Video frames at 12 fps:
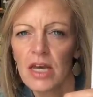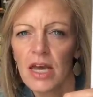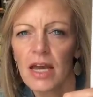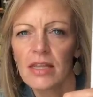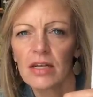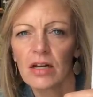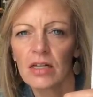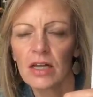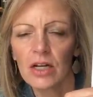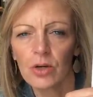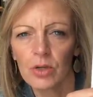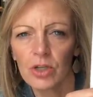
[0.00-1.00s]
And then on
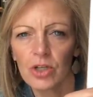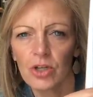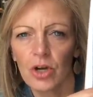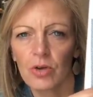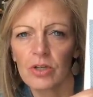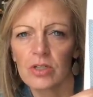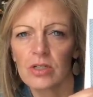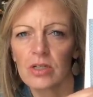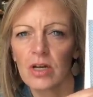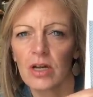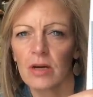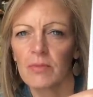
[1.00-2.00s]
that quilt, you noticed
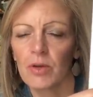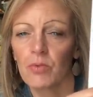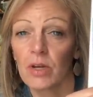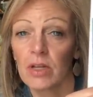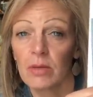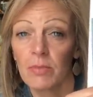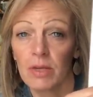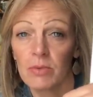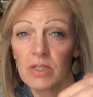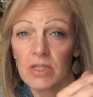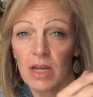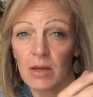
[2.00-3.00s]
um, they wanted the
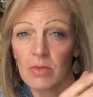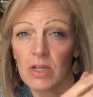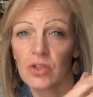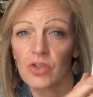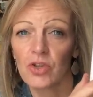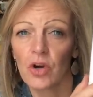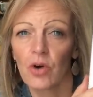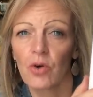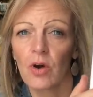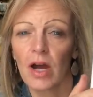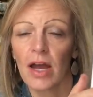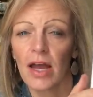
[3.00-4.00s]
baby's name. And so I